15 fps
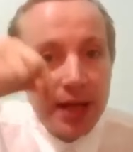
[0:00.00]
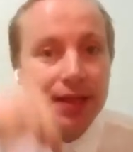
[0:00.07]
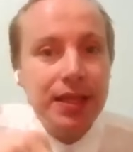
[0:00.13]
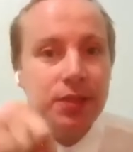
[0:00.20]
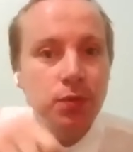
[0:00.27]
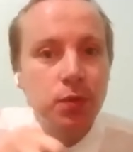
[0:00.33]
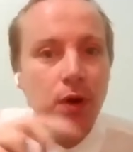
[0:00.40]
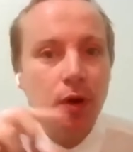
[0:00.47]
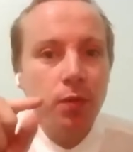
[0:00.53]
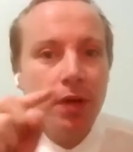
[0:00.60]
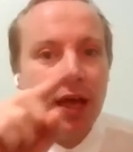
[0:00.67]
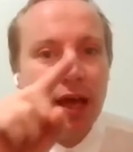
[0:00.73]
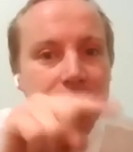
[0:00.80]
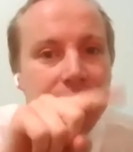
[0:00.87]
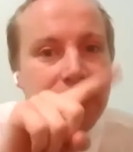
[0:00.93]
this world, we
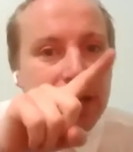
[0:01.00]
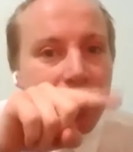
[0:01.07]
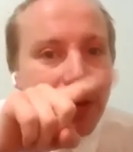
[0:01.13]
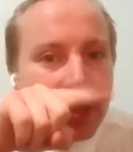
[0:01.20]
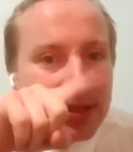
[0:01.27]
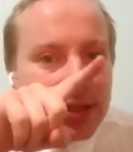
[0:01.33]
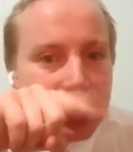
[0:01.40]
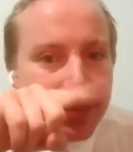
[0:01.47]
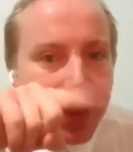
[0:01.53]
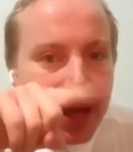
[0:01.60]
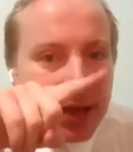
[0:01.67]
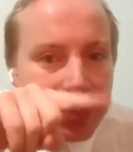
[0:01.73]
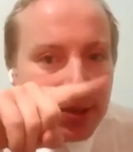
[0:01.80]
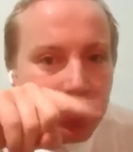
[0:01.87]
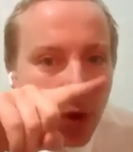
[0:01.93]
have the arising,
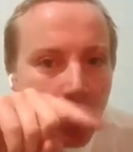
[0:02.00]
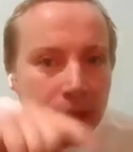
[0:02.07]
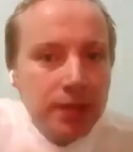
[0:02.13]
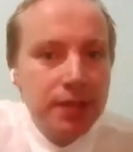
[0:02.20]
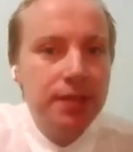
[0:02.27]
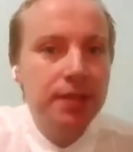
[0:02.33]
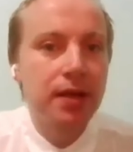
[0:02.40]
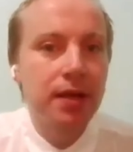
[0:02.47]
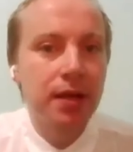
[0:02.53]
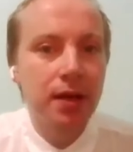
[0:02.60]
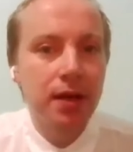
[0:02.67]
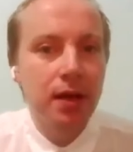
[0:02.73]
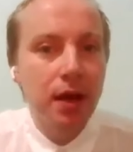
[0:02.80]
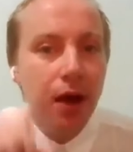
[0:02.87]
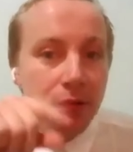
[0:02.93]
passing moments
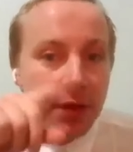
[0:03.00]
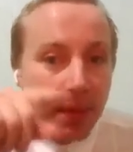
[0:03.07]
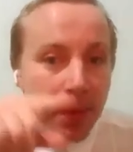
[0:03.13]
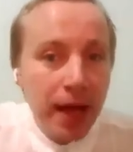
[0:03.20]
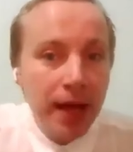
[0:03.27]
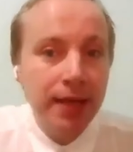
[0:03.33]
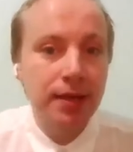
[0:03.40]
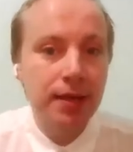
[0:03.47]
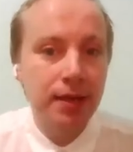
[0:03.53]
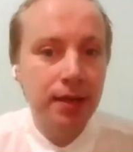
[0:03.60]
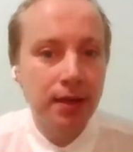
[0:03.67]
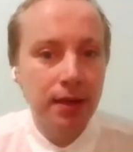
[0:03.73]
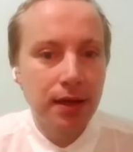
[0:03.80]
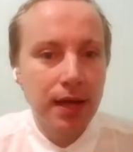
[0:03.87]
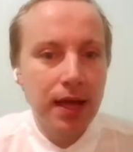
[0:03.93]
of the mind
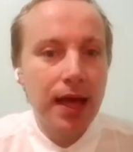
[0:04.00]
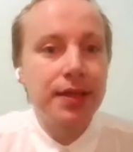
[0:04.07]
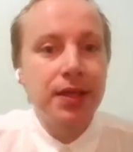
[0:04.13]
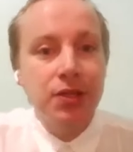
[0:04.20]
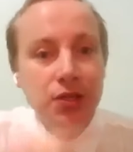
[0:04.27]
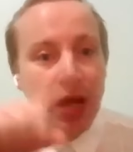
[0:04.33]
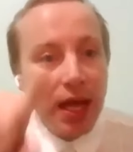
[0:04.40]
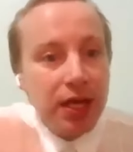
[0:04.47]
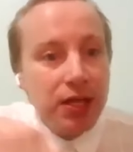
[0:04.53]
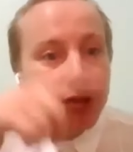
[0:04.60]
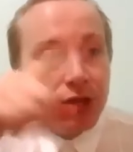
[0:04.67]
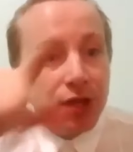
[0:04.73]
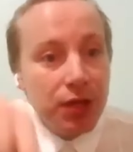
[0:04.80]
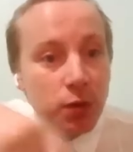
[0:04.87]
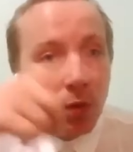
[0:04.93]
and the
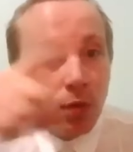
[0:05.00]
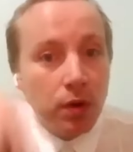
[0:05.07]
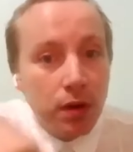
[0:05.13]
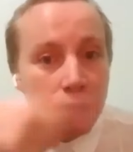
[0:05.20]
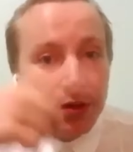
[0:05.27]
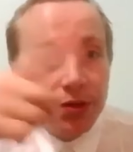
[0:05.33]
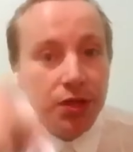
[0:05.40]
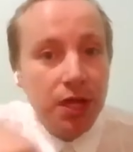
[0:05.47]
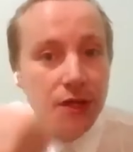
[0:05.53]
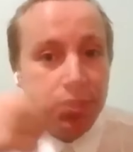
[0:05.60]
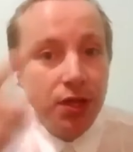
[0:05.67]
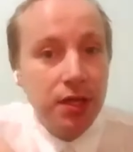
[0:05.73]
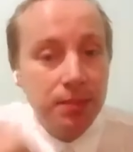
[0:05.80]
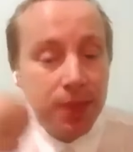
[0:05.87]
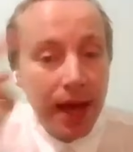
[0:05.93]
changing
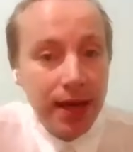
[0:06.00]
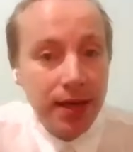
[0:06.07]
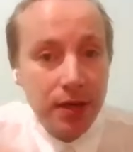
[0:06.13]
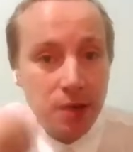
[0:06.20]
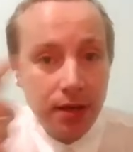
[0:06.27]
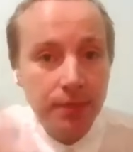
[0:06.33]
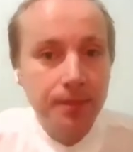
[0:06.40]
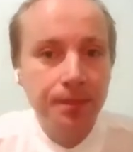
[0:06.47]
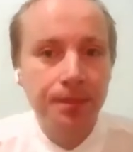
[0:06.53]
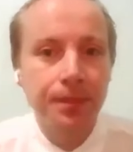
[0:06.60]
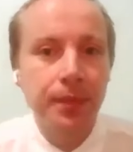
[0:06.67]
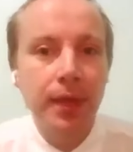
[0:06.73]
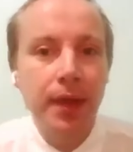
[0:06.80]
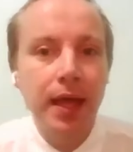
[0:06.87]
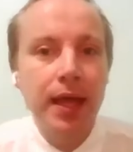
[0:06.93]
matter.
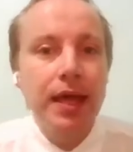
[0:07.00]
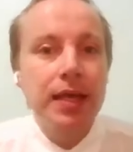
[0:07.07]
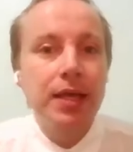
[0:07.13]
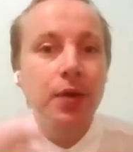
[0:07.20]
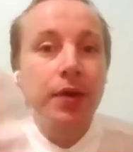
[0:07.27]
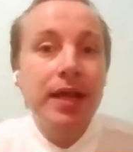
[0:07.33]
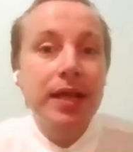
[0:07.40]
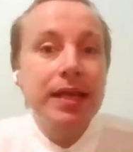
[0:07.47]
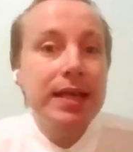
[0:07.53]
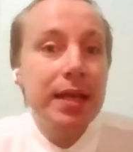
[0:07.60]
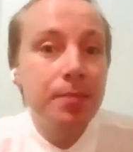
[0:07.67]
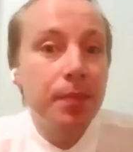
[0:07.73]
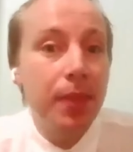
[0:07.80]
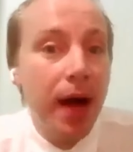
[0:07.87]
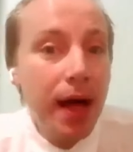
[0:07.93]
Now, in
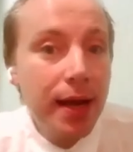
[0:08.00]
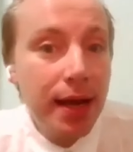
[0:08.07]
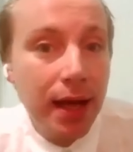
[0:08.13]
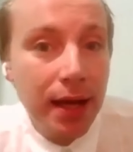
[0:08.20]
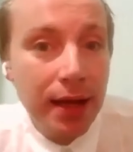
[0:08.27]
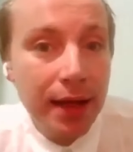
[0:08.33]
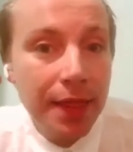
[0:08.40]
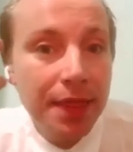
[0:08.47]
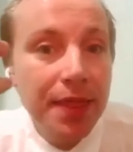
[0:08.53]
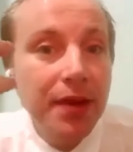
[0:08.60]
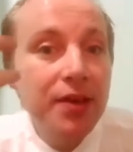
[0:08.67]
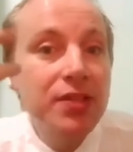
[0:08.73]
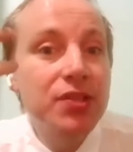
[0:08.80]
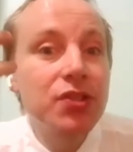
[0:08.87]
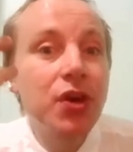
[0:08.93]
Nibbāna, there
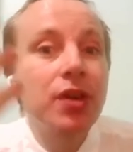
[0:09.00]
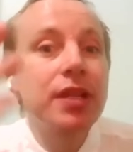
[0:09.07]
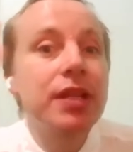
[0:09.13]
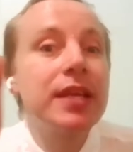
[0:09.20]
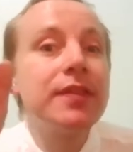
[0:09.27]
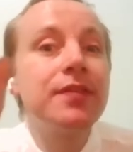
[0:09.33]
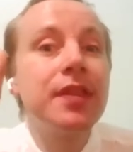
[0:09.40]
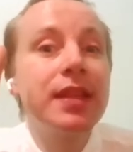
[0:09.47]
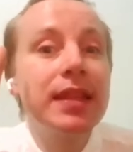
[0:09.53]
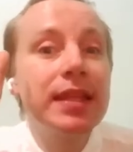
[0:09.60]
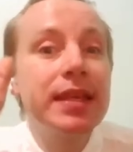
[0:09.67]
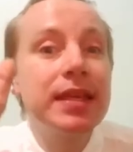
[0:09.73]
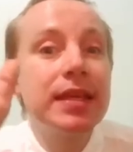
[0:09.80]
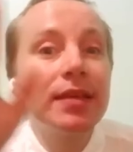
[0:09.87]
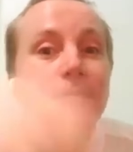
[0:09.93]
is not even
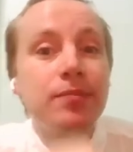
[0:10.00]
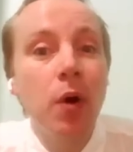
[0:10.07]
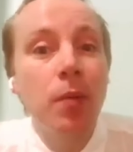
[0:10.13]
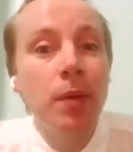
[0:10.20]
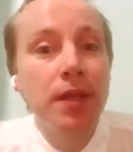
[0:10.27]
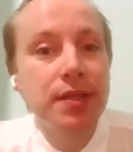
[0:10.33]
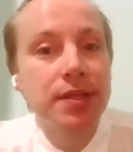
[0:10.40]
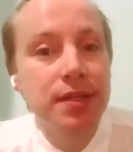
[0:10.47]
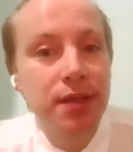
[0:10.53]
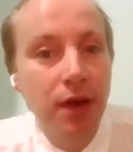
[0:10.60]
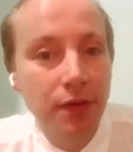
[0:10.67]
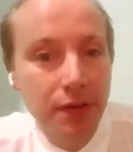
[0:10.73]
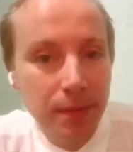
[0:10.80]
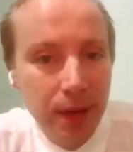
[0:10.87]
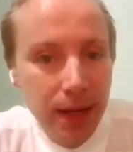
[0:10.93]
the moments
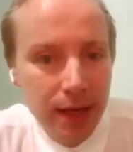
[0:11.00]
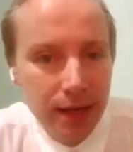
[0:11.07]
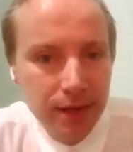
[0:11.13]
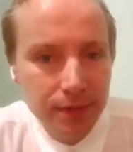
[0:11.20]
of the mind.